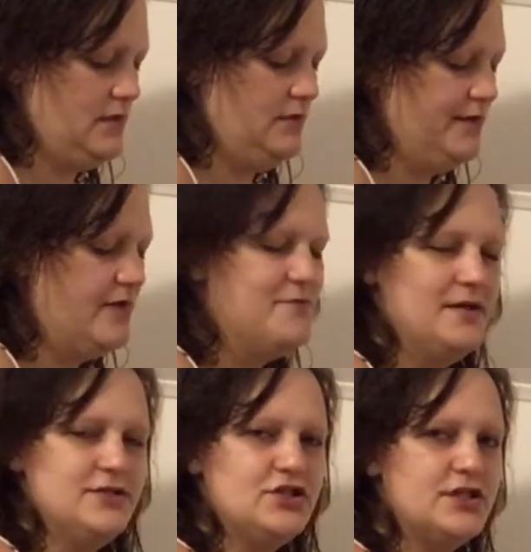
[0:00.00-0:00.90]
don't think I've
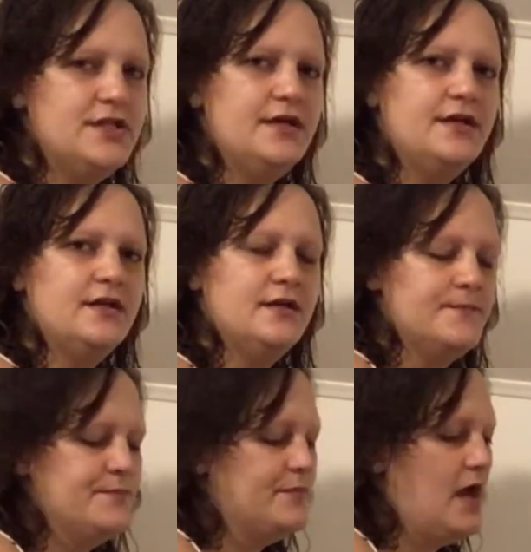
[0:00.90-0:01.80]
mentioned it.
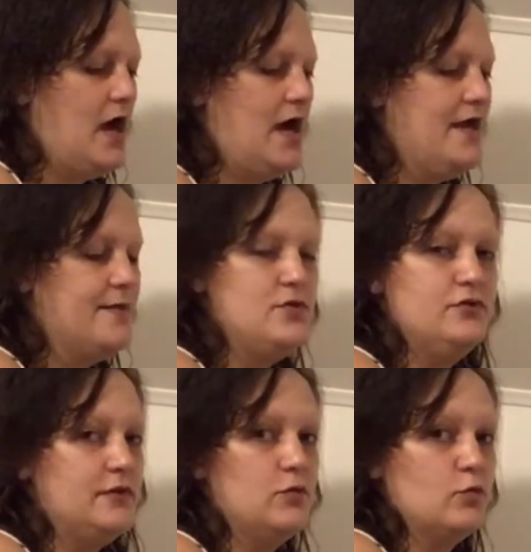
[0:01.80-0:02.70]
I am
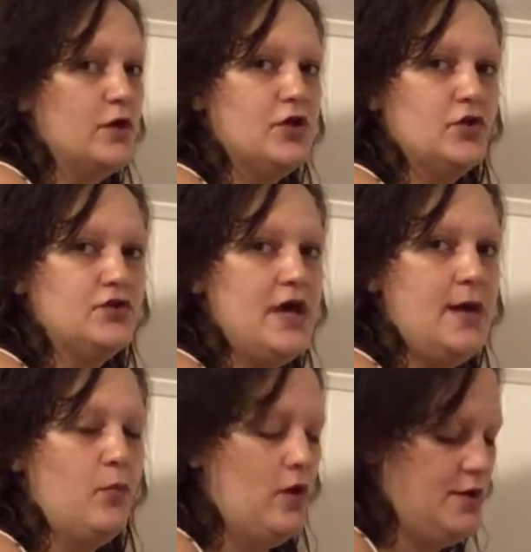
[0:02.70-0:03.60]
using regular
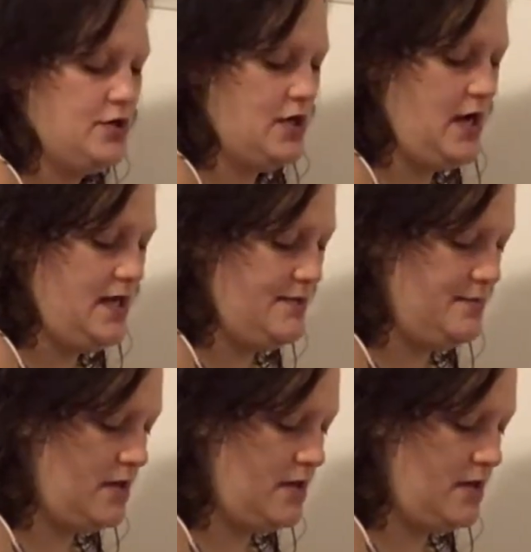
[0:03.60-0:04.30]
tap water. I am